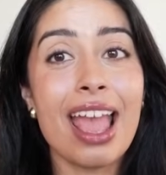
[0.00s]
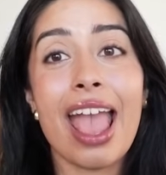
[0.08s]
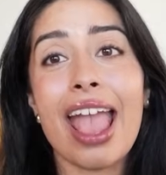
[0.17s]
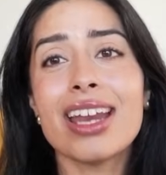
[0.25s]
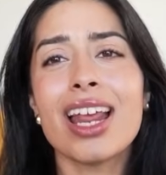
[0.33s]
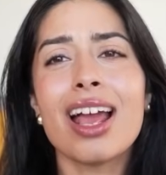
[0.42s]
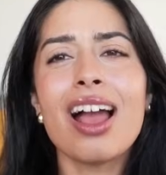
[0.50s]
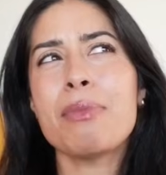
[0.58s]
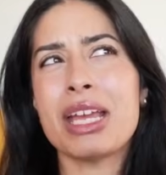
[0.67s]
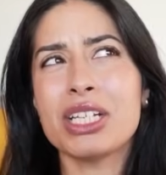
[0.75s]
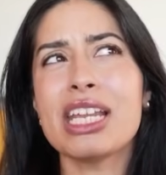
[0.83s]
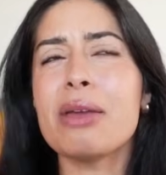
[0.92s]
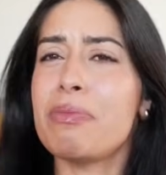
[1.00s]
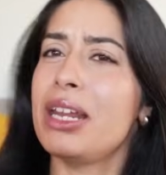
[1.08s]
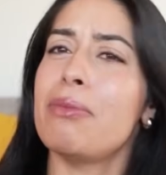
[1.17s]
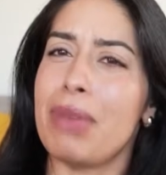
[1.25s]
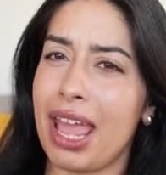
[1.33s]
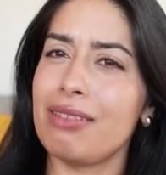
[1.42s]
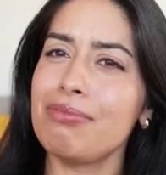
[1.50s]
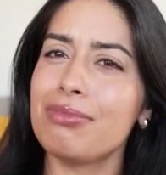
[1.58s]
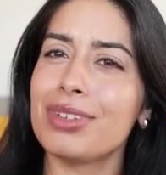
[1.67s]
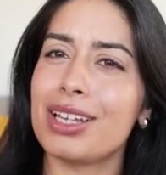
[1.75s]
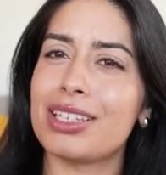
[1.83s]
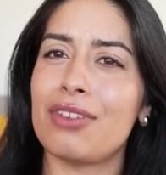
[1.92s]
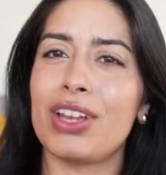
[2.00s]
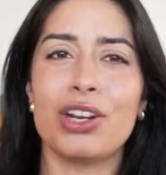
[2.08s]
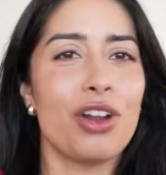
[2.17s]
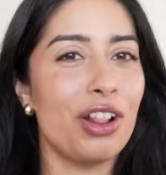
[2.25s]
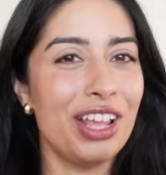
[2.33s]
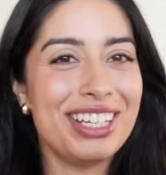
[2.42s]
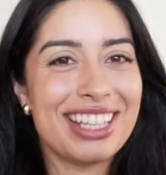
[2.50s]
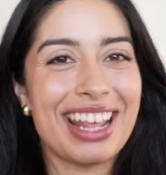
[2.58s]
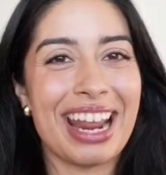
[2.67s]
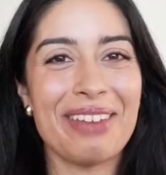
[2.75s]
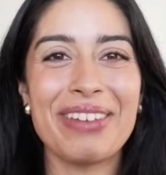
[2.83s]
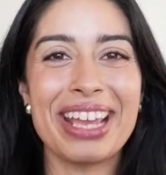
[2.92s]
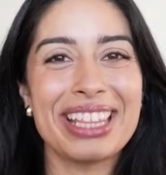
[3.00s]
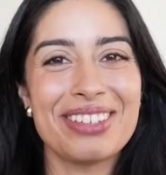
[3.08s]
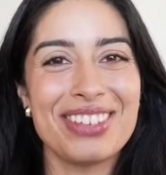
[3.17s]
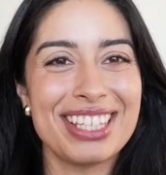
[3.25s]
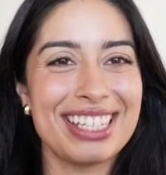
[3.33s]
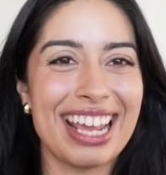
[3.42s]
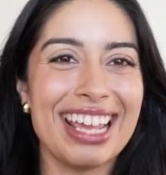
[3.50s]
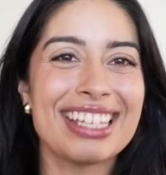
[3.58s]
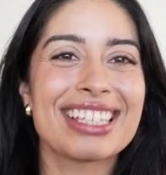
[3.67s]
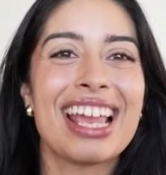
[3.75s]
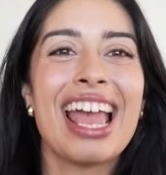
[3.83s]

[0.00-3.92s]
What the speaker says: and I'm actually a better man because I've acknowledged that I make the mistakes.